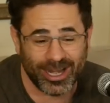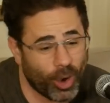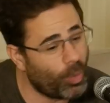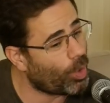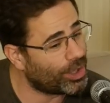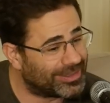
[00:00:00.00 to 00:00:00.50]
I
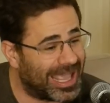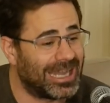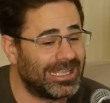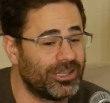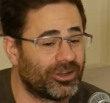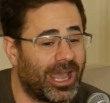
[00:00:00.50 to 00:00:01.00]
don't want
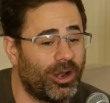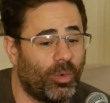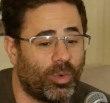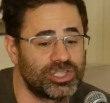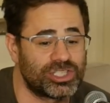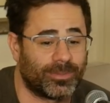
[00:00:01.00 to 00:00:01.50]
that either. I don't
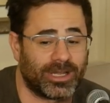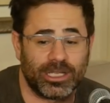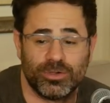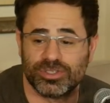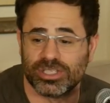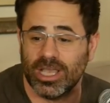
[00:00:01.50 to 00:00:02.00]
want somebody
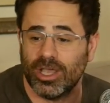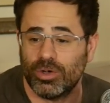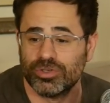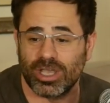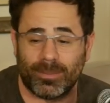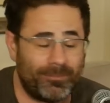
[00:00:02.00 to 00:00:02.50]
who's
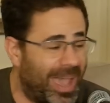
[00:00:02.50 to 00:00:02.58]
who's on